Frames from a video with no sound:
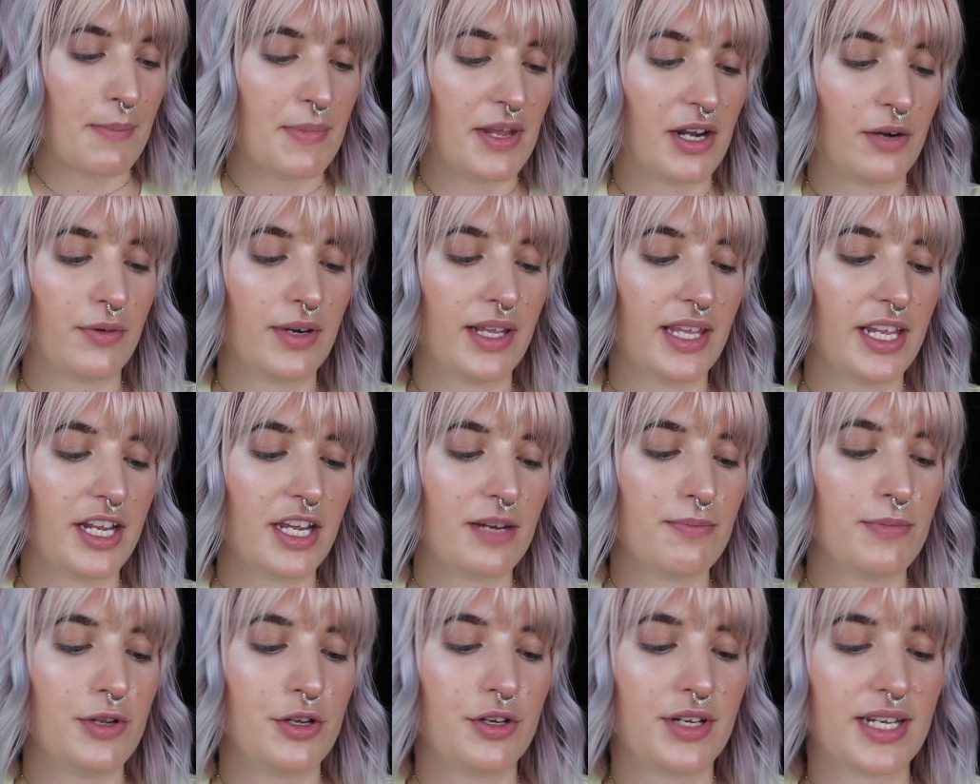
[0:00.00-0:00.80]
I'm in a really
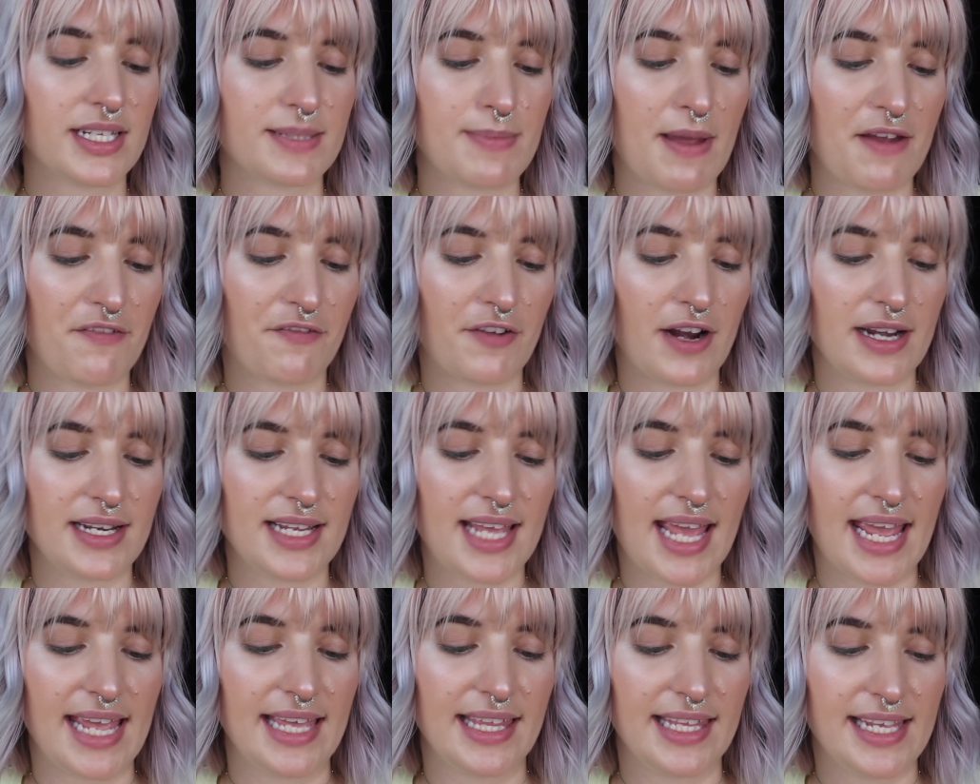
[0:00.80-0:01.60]
good mood because my
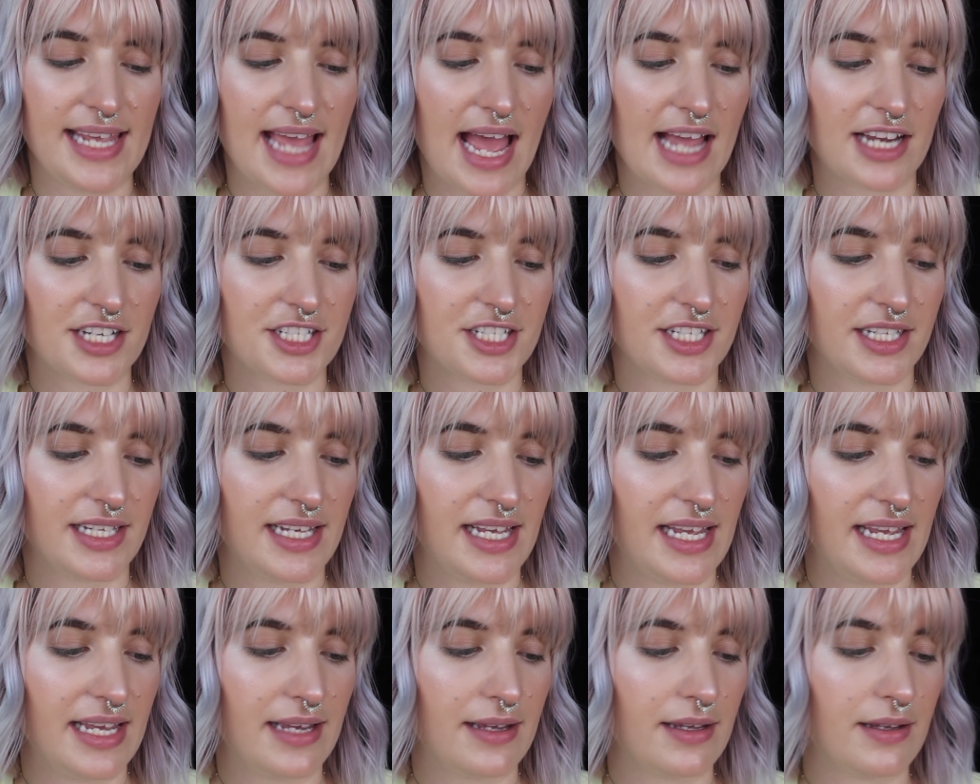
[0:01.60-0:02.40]
friend Kaylee
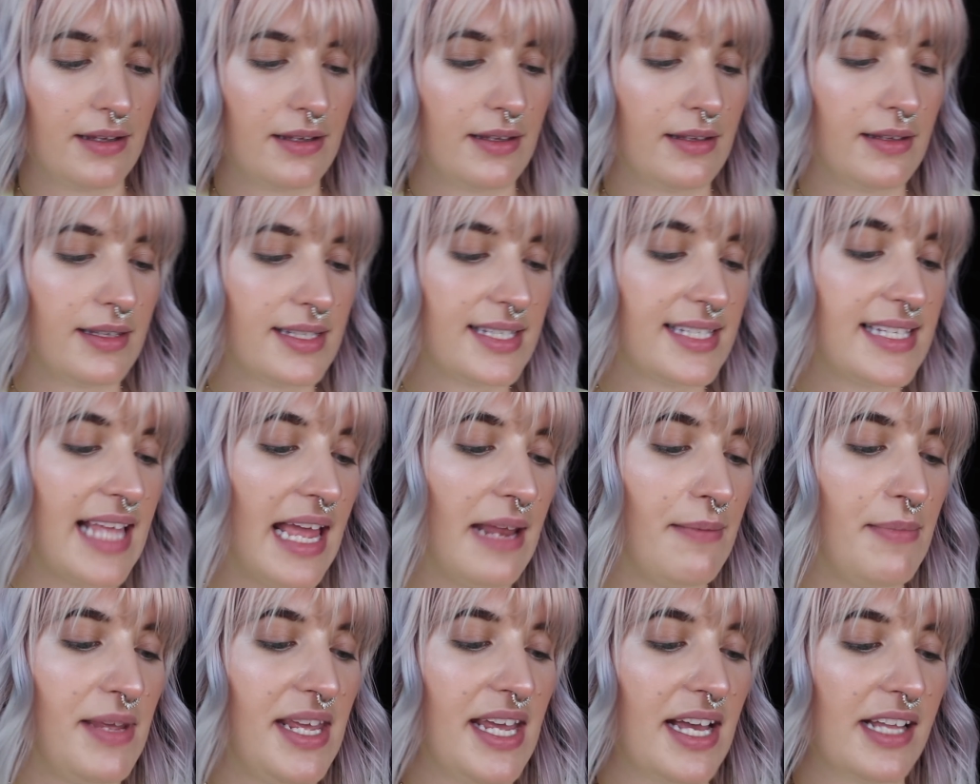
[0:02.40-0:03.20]
actually
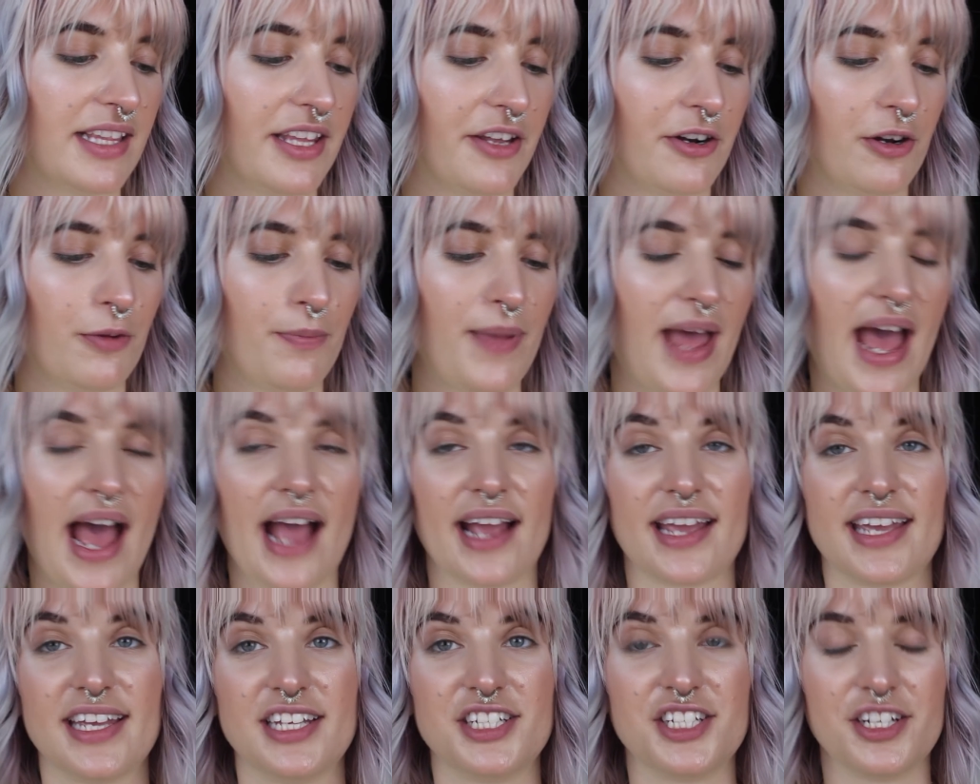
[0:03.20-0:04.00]
sent me a little
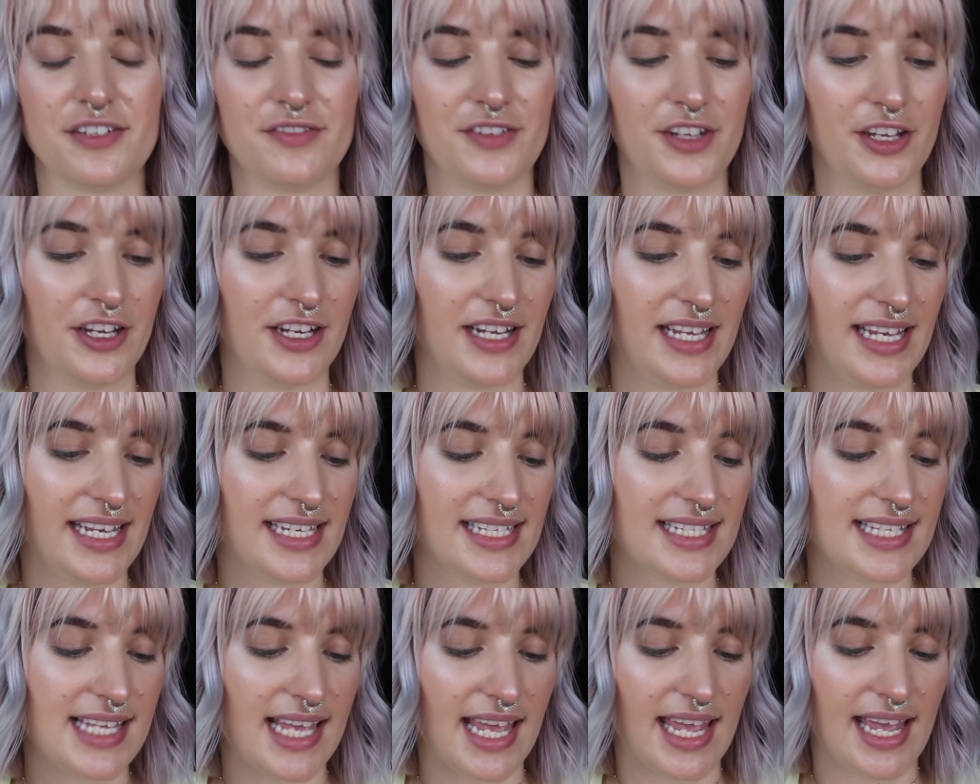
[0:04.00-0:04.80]
package of
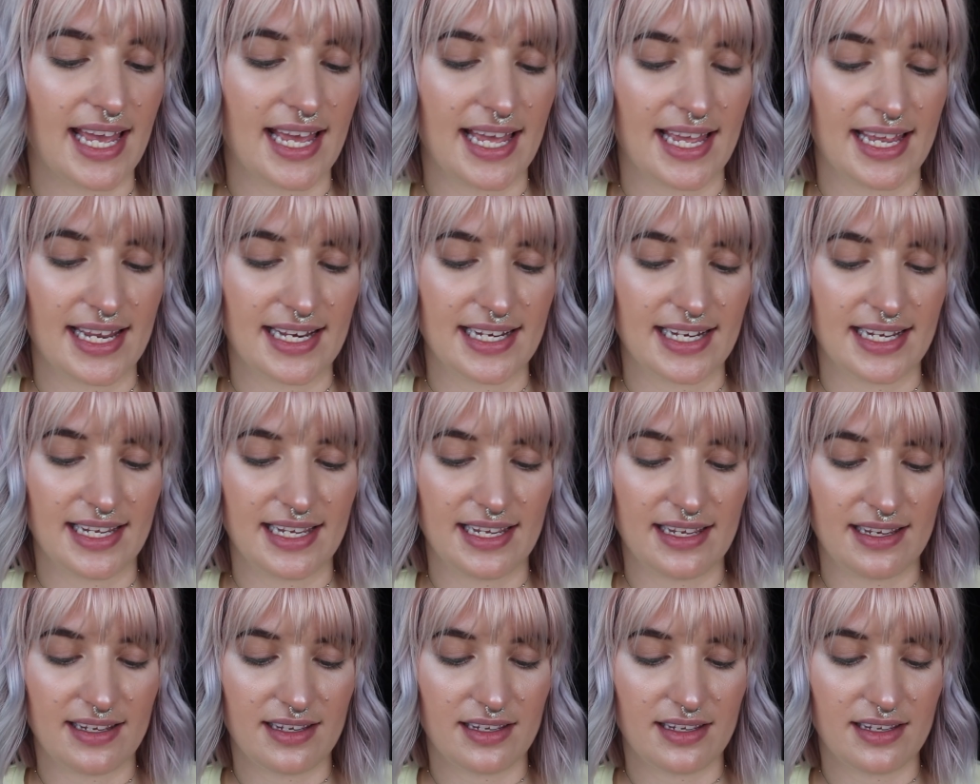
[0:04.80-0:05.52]
goodies and